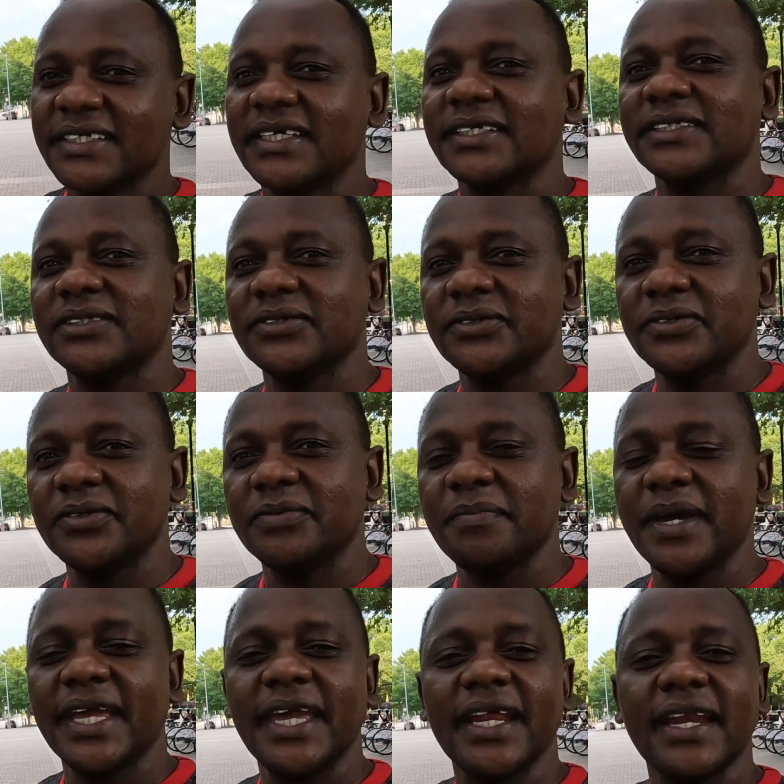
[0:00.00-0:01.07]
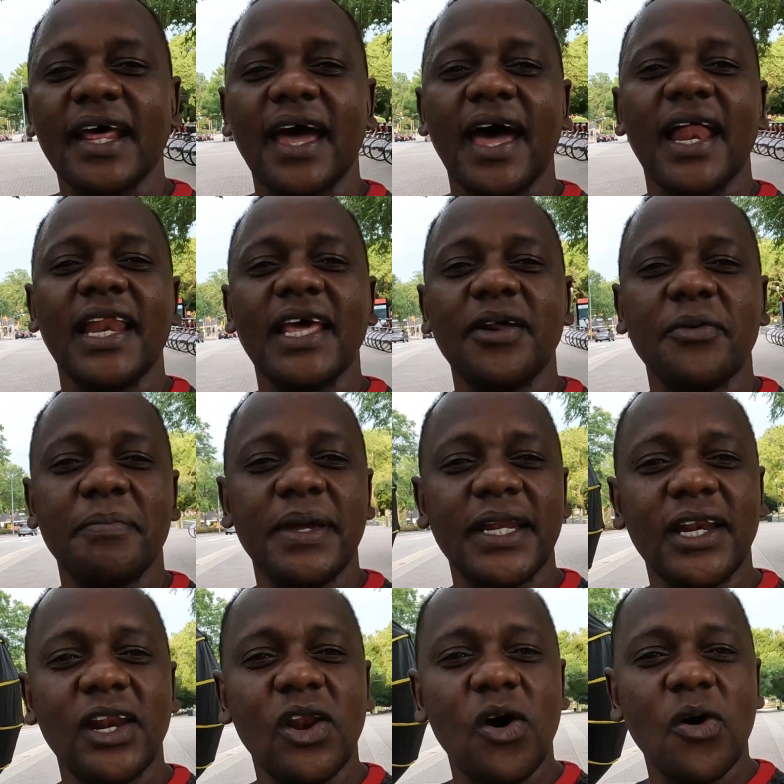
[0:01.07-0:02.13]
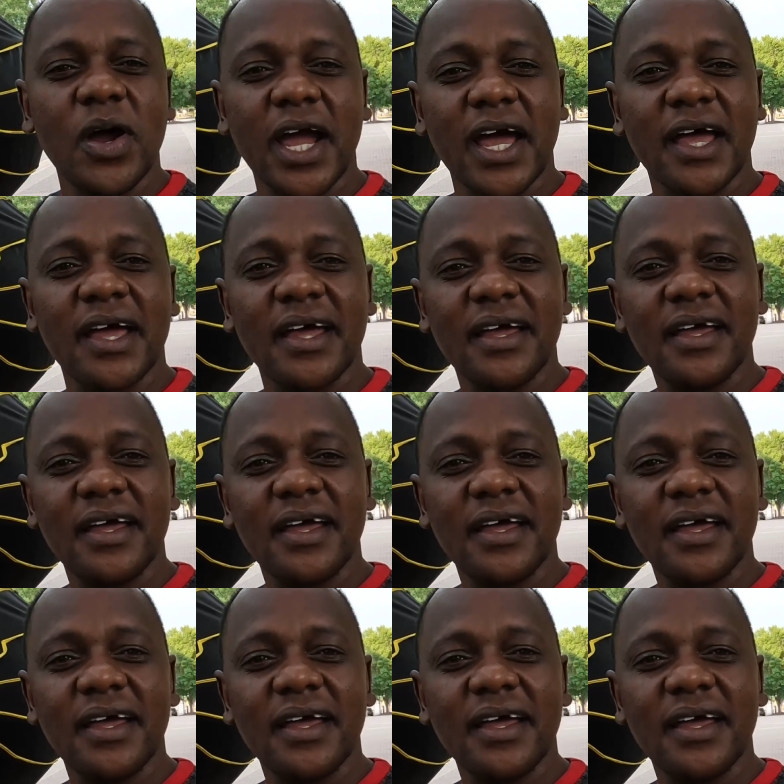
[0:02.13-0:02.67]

just to make it a little bit longer.